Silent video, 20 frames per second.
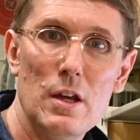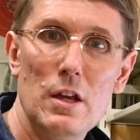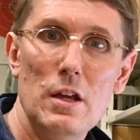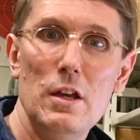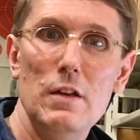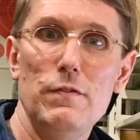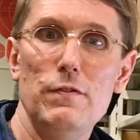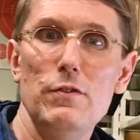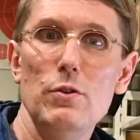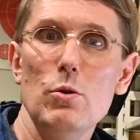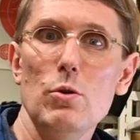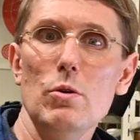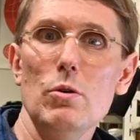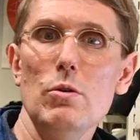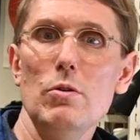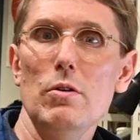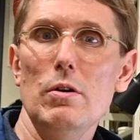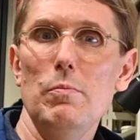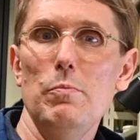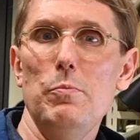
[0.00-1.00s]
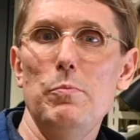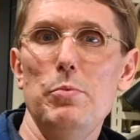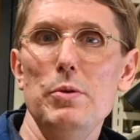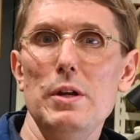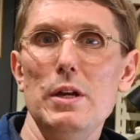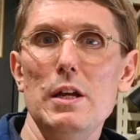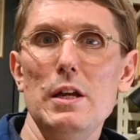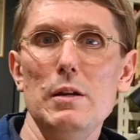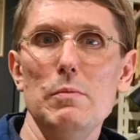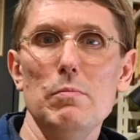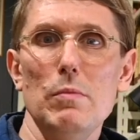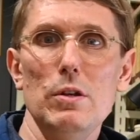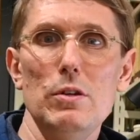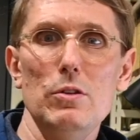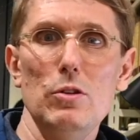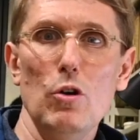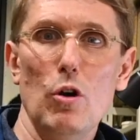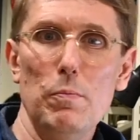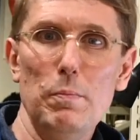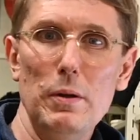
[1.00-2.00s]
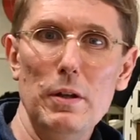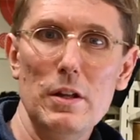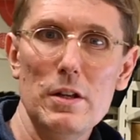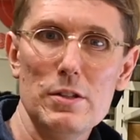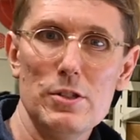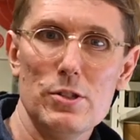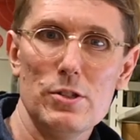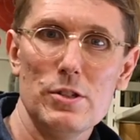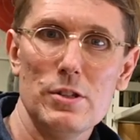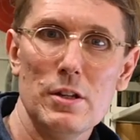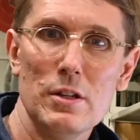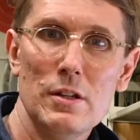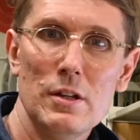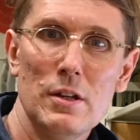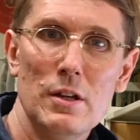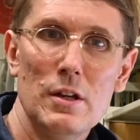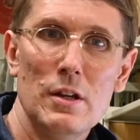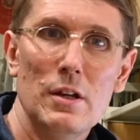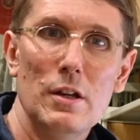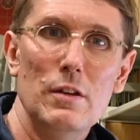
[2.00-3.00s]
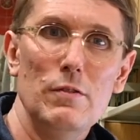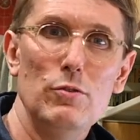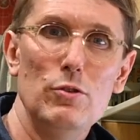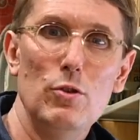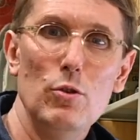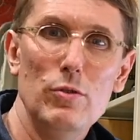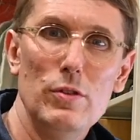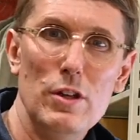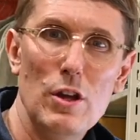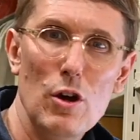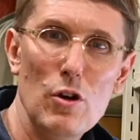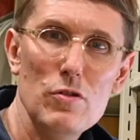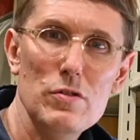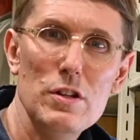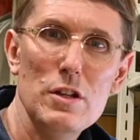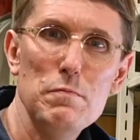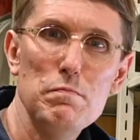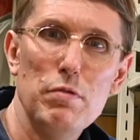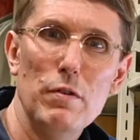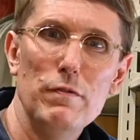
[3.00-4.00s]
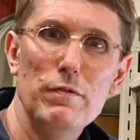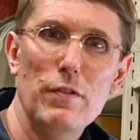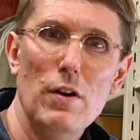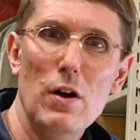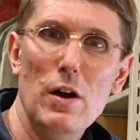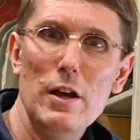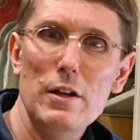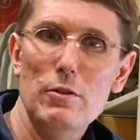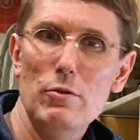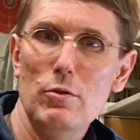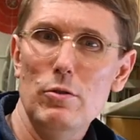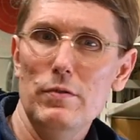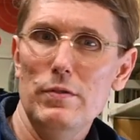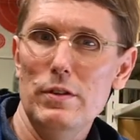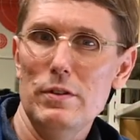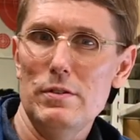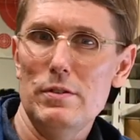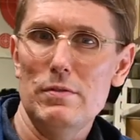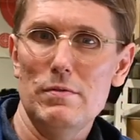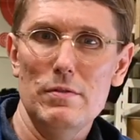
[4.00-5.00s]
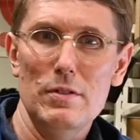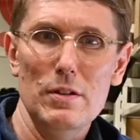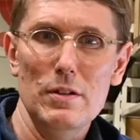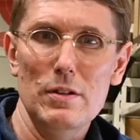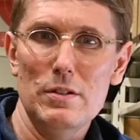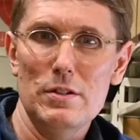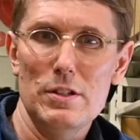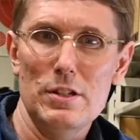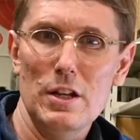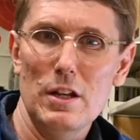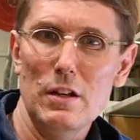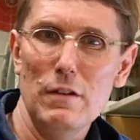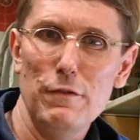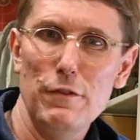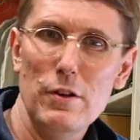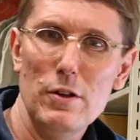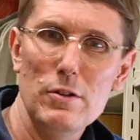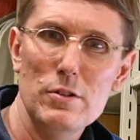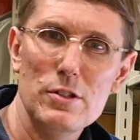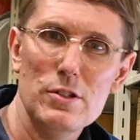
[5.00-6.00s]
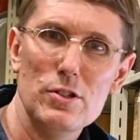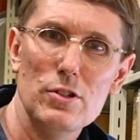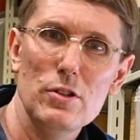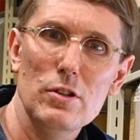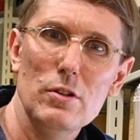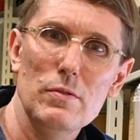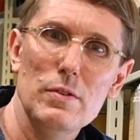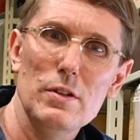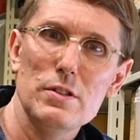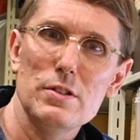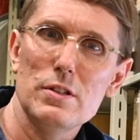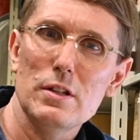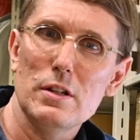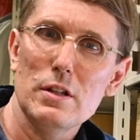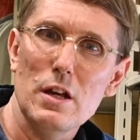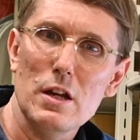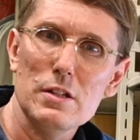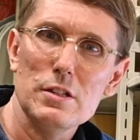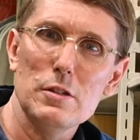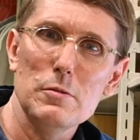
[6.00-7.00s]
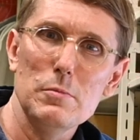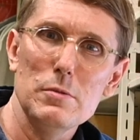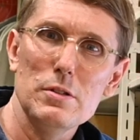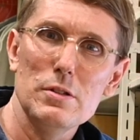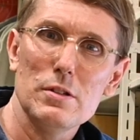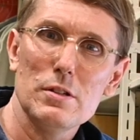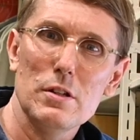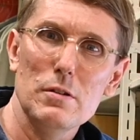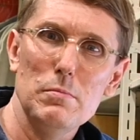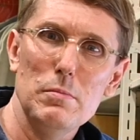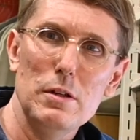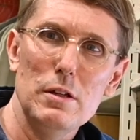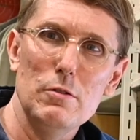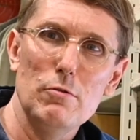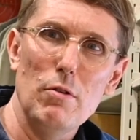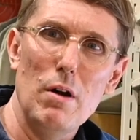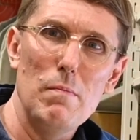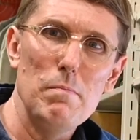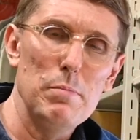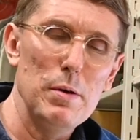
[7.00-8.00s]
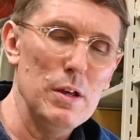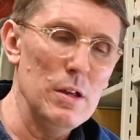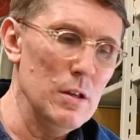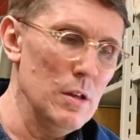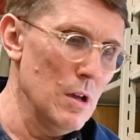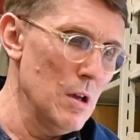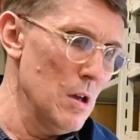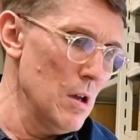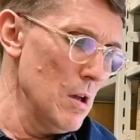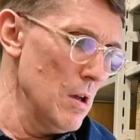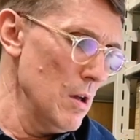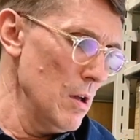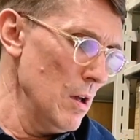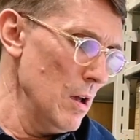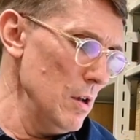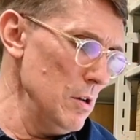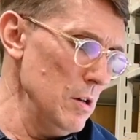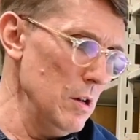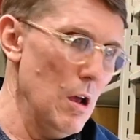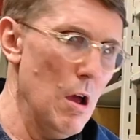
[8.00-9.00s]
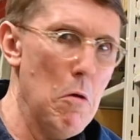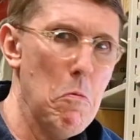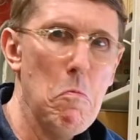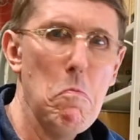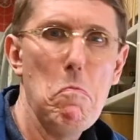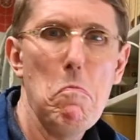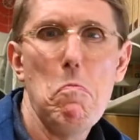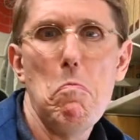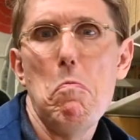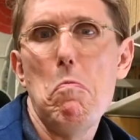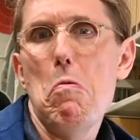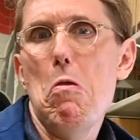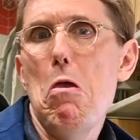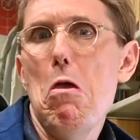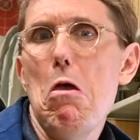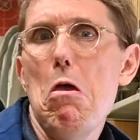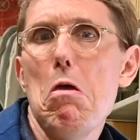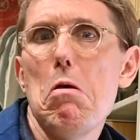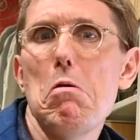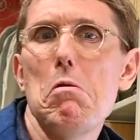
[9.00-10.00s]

If you're a big monopolist, you're the only provider of the telephone service, the customers can be grumpy, and you go,